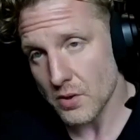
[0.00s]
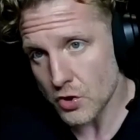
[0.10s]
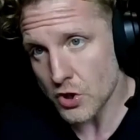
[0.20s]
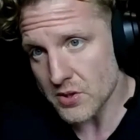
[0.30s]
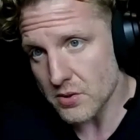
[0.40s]

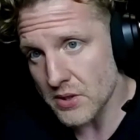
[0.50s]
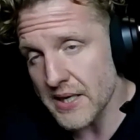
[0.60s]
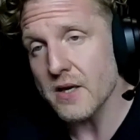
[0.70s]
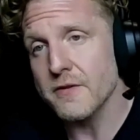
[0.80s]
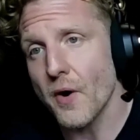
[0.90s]
Just
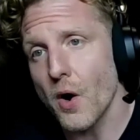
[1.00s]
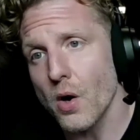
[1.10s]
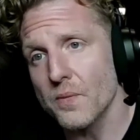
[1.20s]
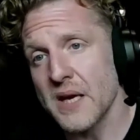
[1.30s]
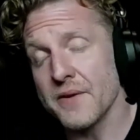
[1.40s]
get
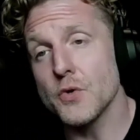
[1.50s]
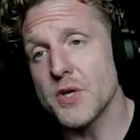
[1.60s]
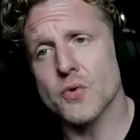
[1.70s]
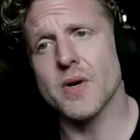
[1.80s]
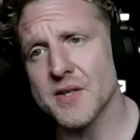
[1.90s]
involved. And if you
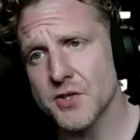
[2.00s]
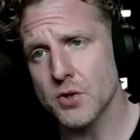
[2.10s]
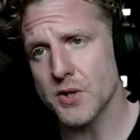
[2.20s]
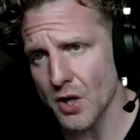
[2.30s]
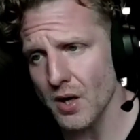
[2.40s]
disagree, let's
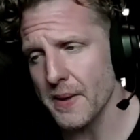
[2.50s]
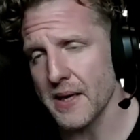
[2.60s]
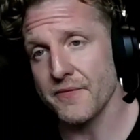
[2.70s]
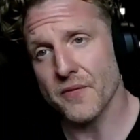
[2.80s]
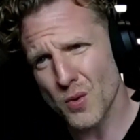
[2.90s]
talk about
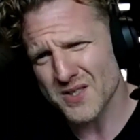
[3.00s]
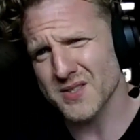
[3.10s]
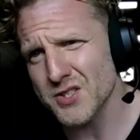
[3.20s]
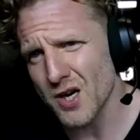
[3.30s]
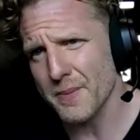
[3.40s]
it. If you have a question,
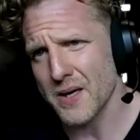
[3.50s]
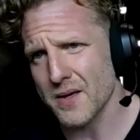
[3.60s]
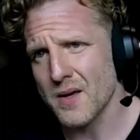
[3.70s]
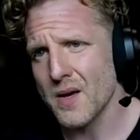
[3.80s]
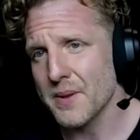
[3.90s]
let's talk about it.
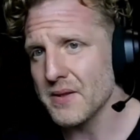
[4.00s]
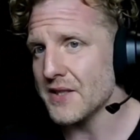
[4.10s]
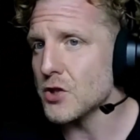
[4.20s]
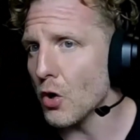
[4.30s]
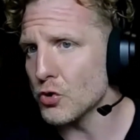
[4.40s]
But
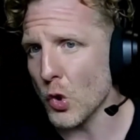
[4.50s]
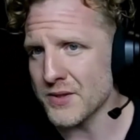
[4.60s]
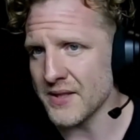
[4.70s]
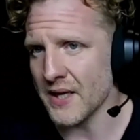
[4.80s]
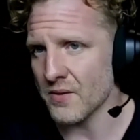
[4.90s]
let's go towards
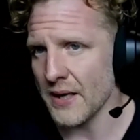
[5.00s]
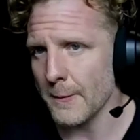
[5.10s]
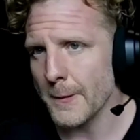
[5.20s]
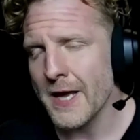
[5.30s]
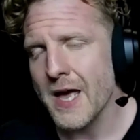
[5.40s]
an end, right?
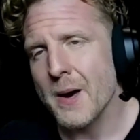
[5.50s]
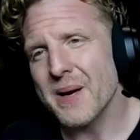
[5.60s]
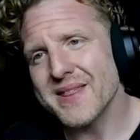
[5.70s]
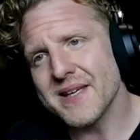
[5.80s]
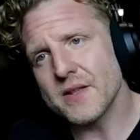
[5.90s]
But
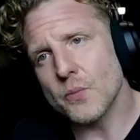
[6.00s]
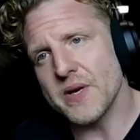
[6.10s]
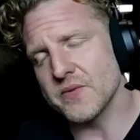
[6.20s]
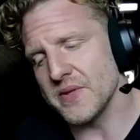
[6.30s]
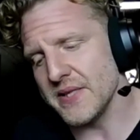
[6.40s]
I think the
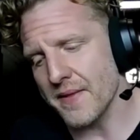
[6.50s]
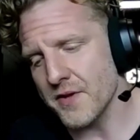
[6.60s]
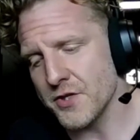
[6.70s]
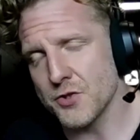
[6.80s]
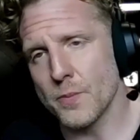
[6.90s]
reason we see that in the
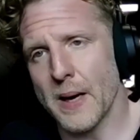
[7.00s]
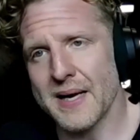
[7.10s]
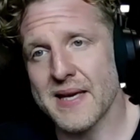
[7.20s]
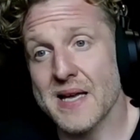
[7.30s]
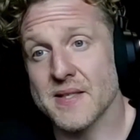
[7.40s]
Jiu-Jitsu
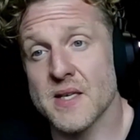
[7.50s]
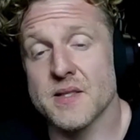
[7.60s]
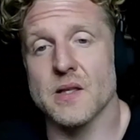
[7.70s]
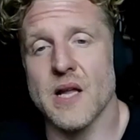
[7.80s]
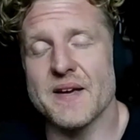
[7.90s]
podcast is
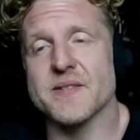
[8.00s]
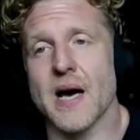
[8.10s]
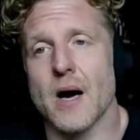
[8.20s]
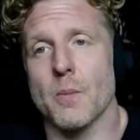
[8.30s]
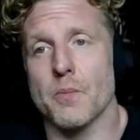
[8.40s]
the
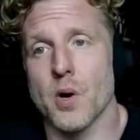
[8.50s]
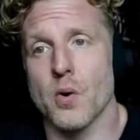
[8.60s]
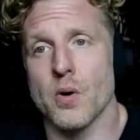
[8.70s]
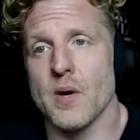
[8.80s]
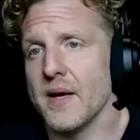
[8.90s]
lifestyle bro